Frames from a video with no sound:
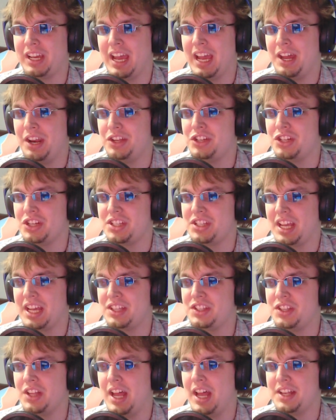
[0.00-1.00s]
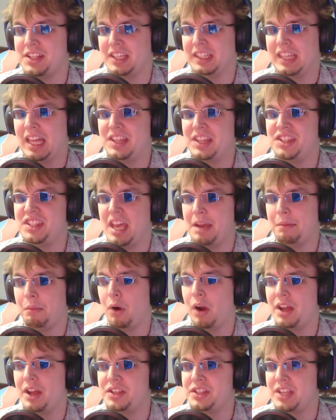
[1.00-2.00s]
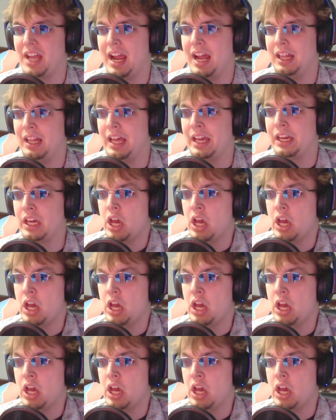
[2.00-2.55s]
and it's just like it still has like that samurai style like